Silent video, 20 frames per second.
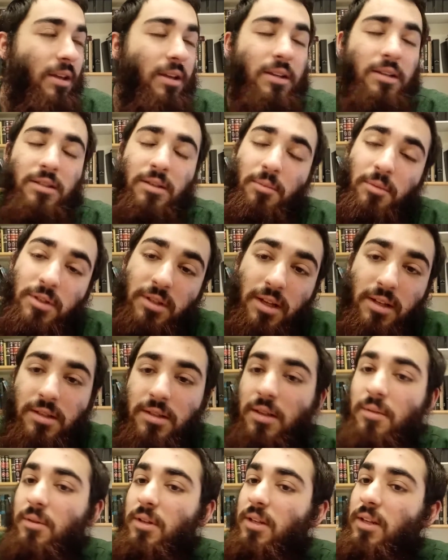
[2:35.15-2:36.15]
Someone does
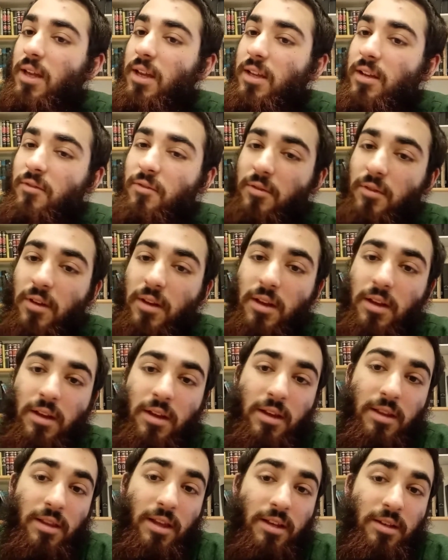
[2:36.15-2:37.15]
something negative
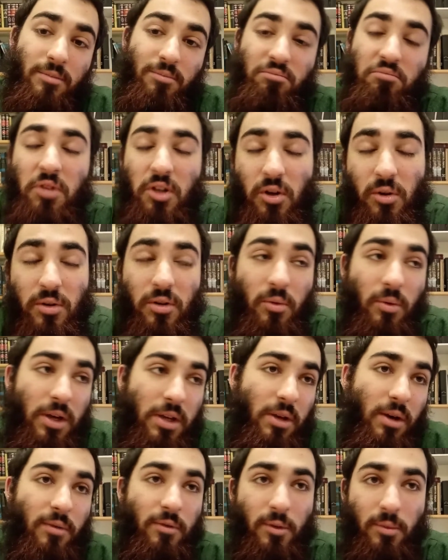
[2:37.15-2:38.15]
that, in a
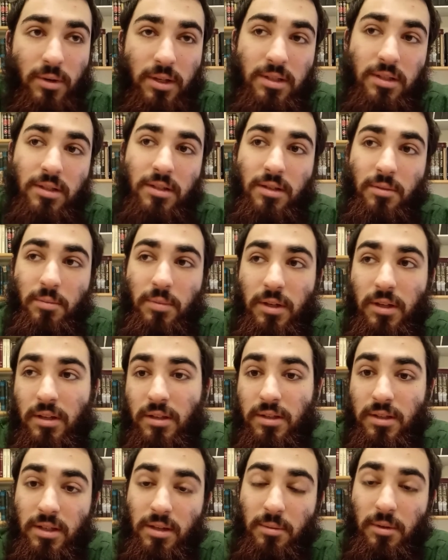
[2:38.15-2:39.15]
way you
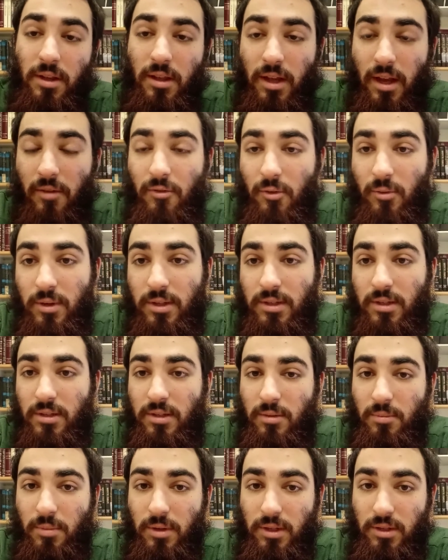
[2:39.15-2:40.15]
seemingly have a reason
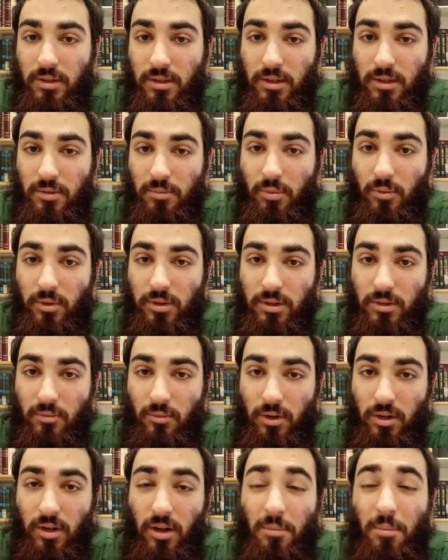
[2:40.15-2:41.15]
to be disappointed and
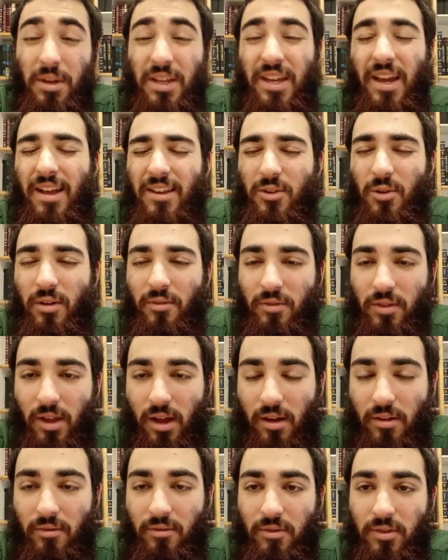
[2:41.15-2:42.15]
whatnot, but yet you have
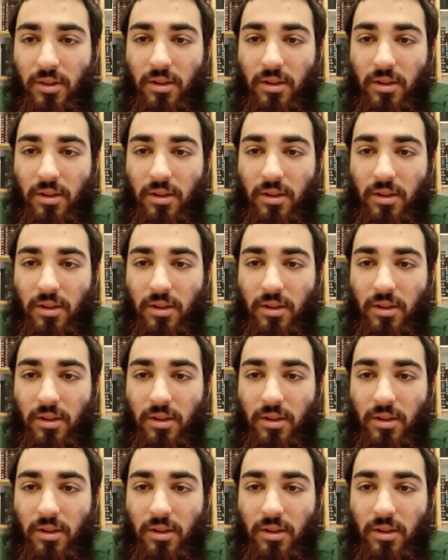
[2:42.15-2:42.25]
love.